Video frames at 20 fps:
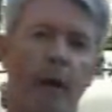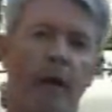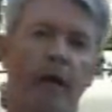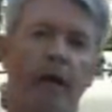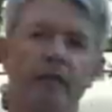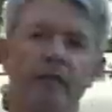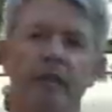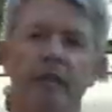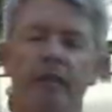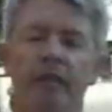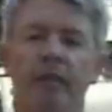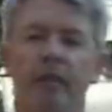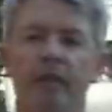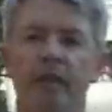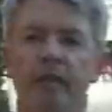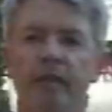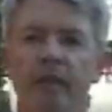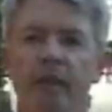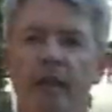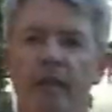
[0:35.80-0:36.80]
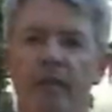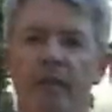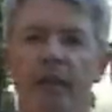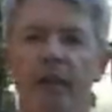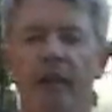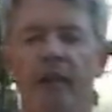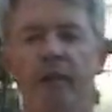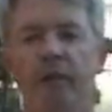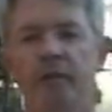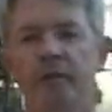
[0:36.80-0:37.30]
actually took this off
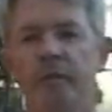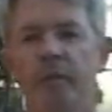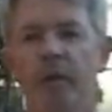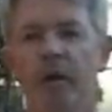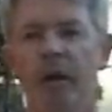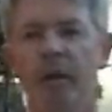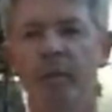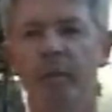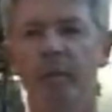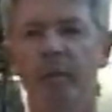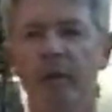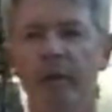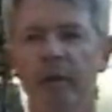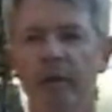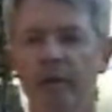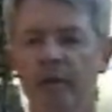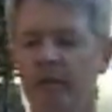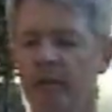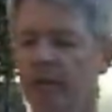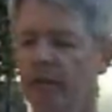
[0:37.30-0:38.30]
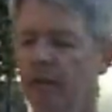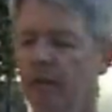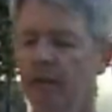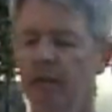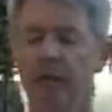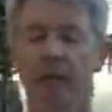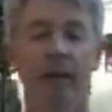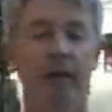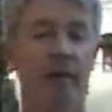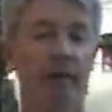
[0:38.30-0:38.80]
thinking there was a problem with it,
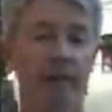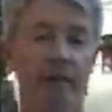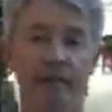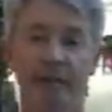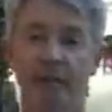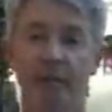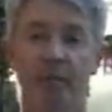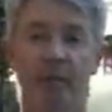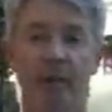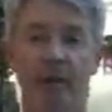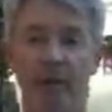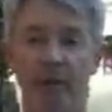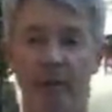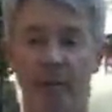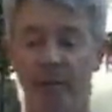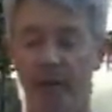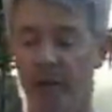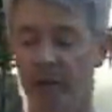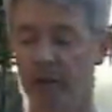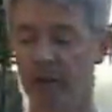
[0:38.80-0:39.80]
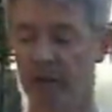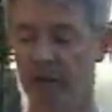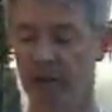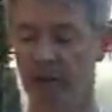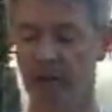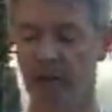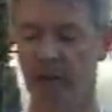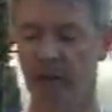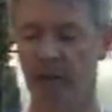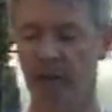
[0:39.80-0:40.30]
and there is no problem with it.
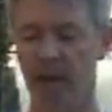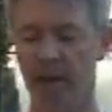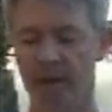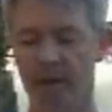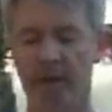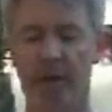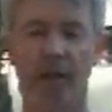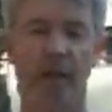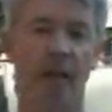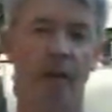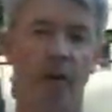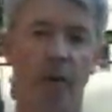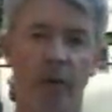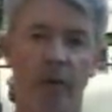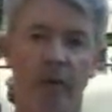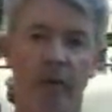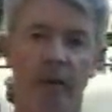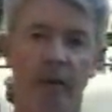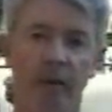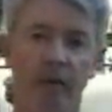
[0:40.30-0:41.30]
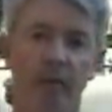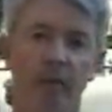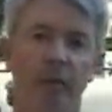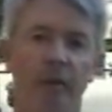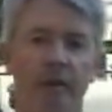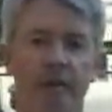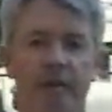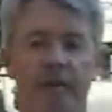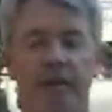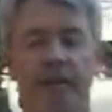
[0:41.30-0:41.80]
I thought it had a hole in it,
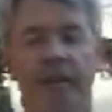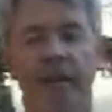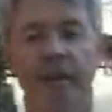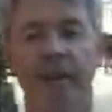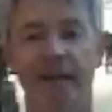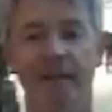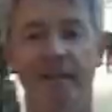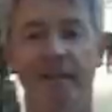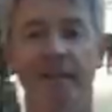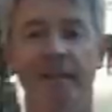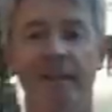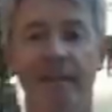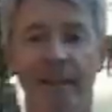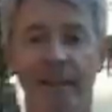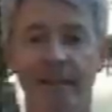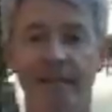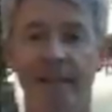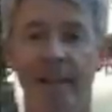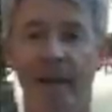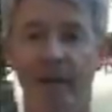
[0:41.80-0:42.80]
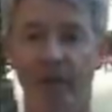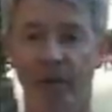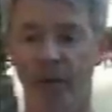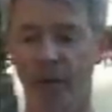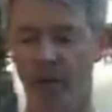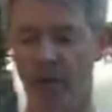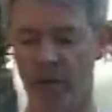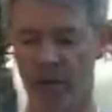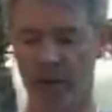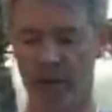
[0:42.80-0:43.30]
which it actually does have a
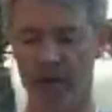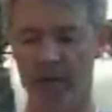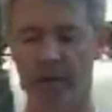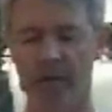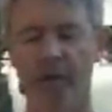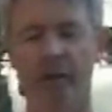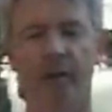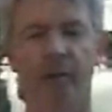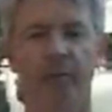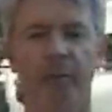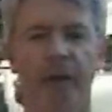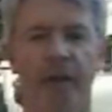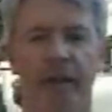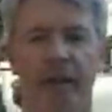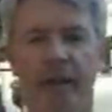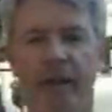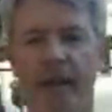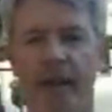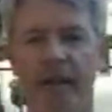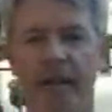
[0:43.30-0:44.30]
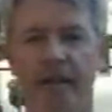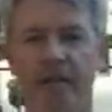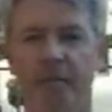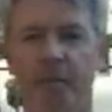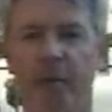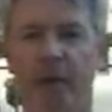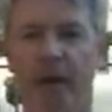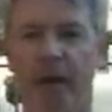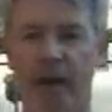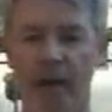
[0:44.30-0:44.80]
hole in it, but that is
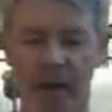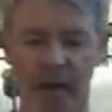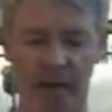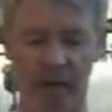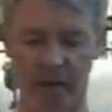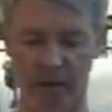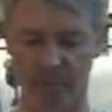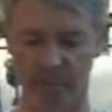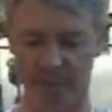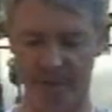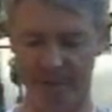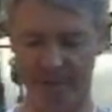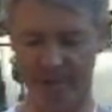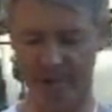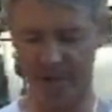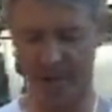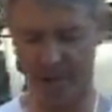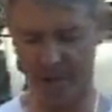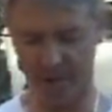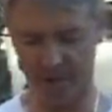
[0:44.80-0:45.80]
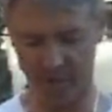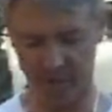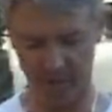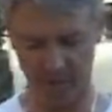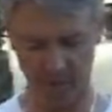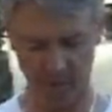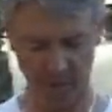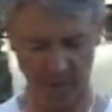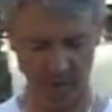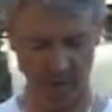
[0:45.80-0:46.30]
by design.
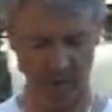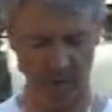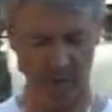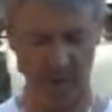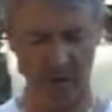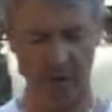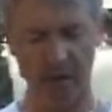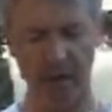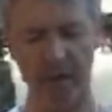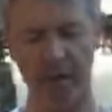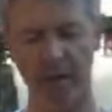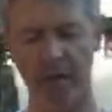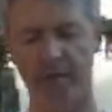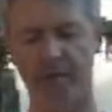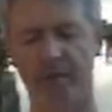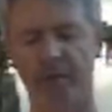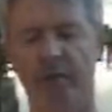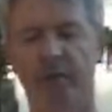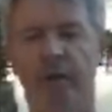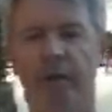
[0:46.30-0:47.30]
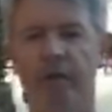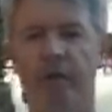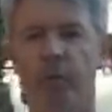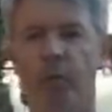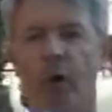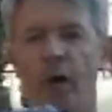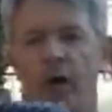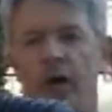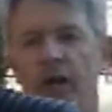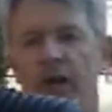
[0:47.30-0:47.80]
I guess if
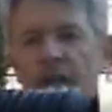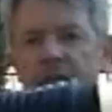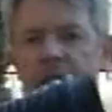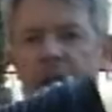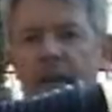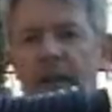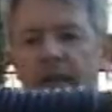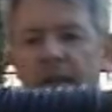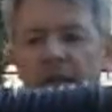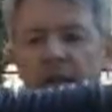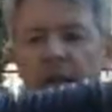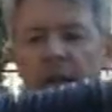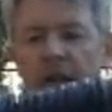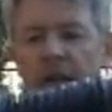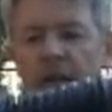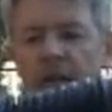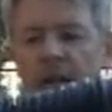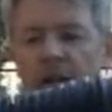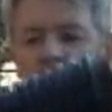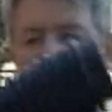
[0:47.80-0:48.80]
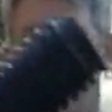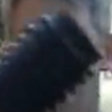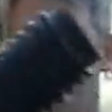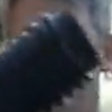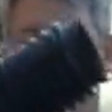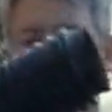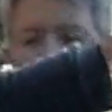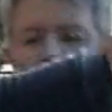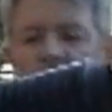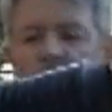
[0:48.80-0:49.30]
water does get in there, it
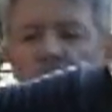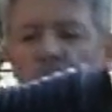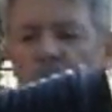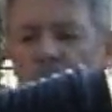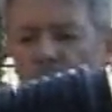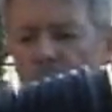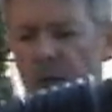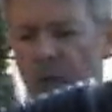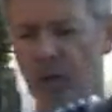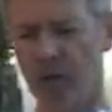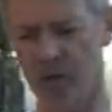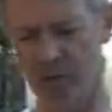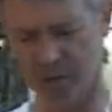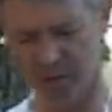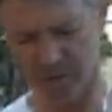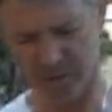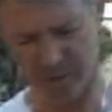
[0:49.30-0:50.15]
has a little hole